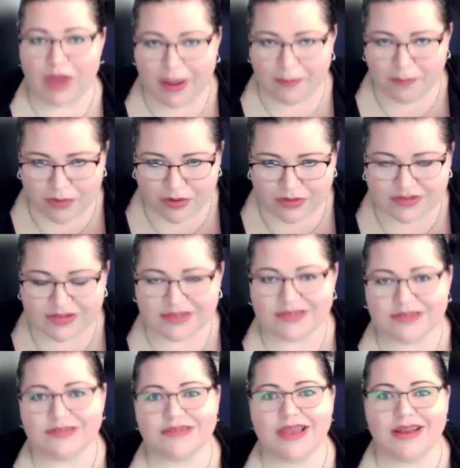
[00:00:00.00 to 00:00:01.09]
and
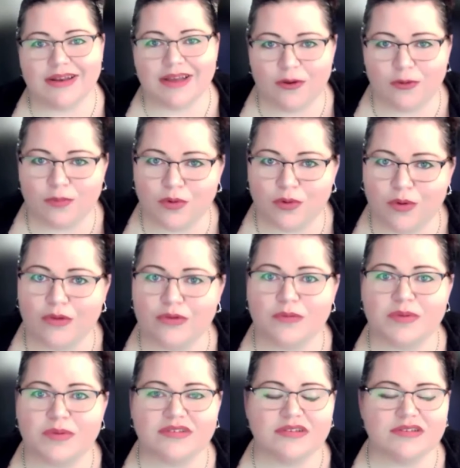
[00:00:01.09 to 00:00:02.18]
processes and help grow your
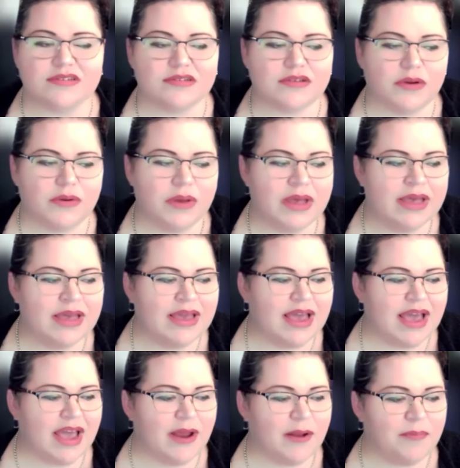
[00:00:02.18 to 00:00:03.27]
business. So
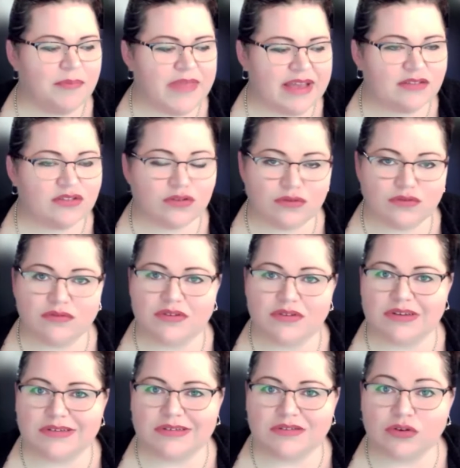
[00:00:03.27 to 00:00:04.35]
that tool
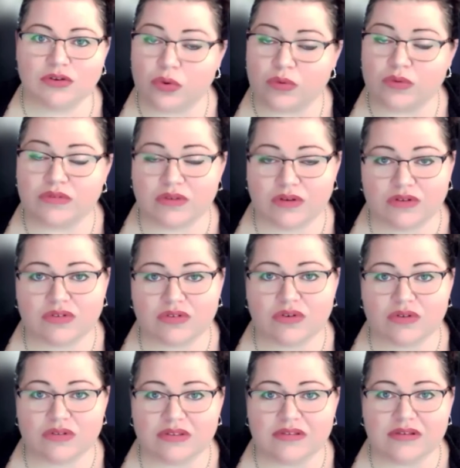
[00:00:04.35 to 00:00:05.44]
is Google Search
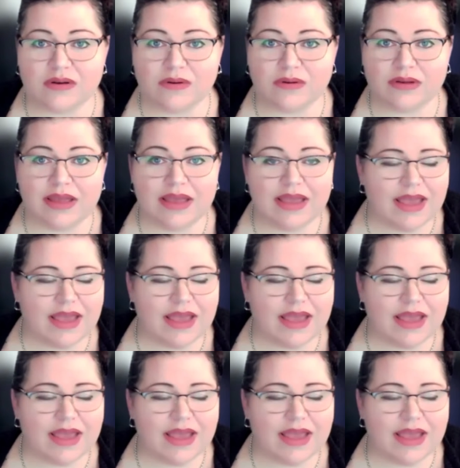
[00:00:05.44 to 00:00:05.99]
Console.